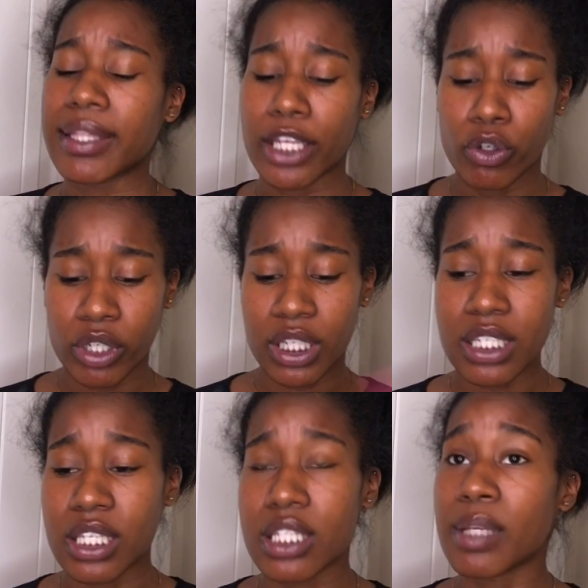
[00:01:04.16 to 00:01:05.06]
like that,
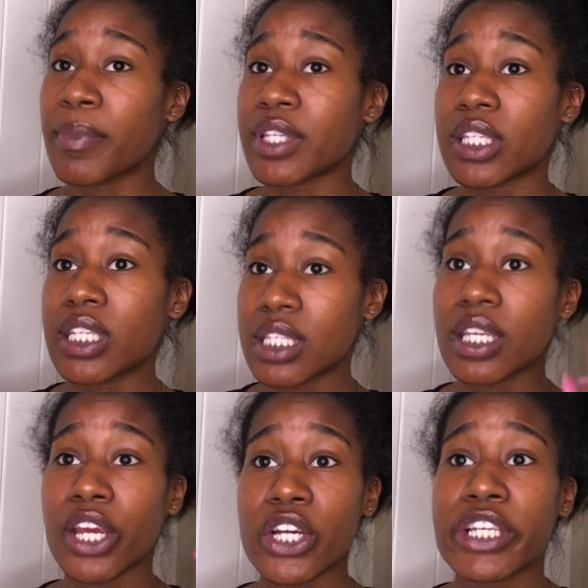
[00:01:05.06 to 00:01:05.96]
this is a
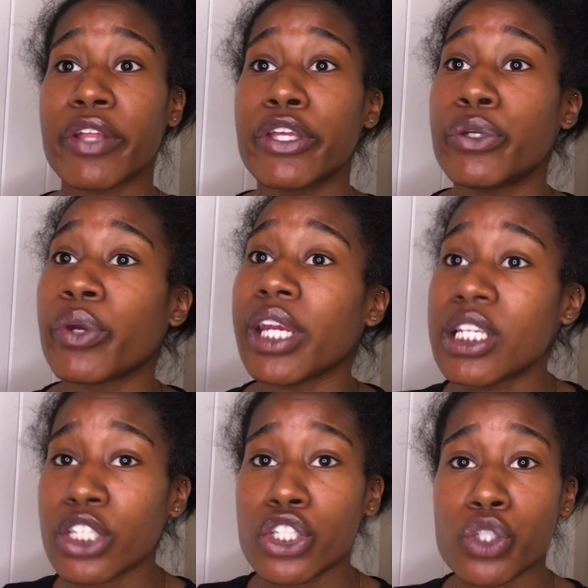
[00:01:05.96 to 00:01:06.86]
hairstyle that you can
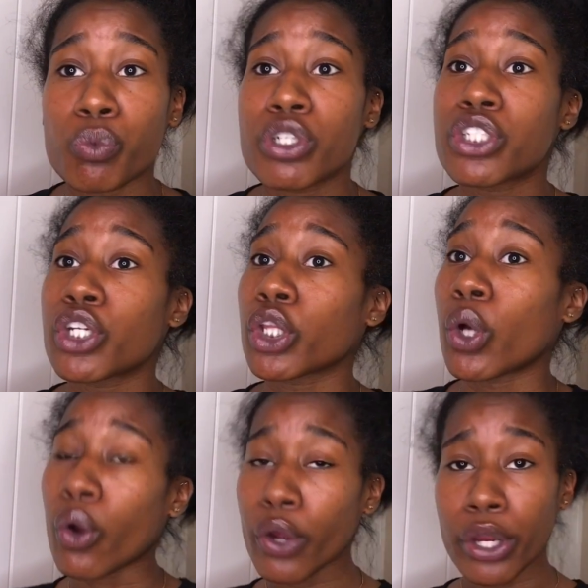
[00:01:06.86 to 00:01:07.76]
easily just run to your
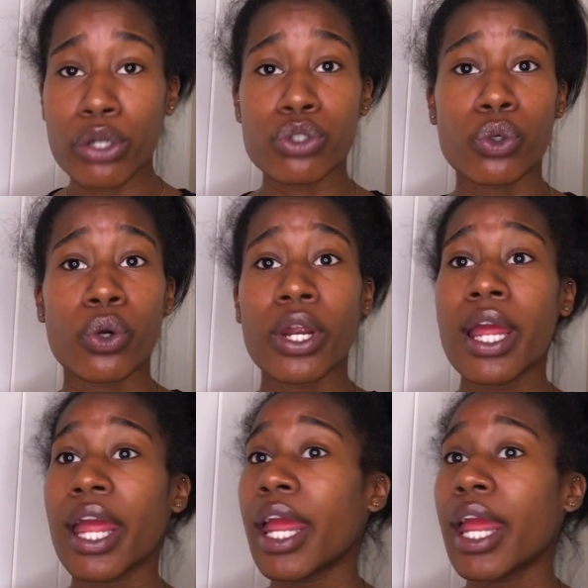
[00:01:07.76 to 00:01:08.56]
local hair store